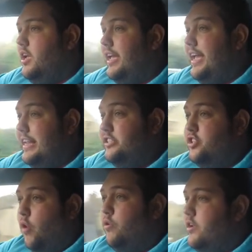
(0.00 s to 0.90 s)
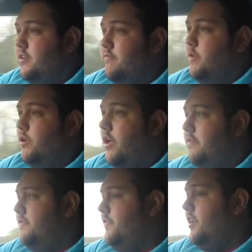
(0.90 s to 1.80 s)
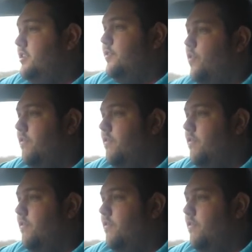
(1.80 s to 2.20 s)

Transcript: is stolen in real life, I do not